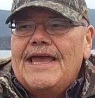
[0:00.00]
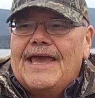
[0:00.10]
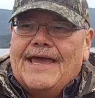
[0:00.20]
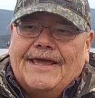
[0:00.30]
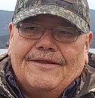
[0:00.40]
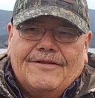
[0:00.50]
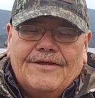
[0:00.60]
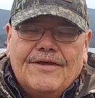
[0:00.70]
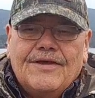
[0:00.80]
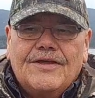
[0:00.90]
and
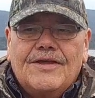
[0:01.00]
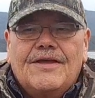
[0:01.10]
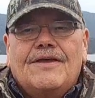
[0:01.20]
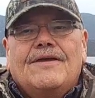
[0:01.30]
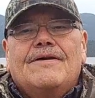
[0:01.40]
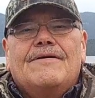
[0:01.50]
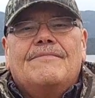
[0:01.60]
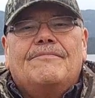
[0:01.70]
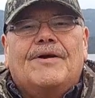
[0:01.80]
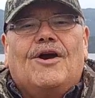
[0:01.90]

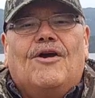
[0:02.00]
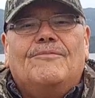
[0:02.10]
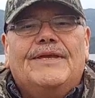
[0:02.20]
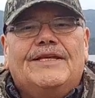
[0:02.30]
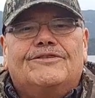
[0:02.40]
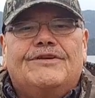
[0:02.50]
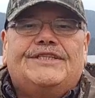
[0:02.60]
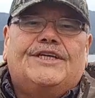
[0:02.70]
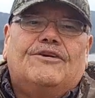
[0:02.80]
by all means reach out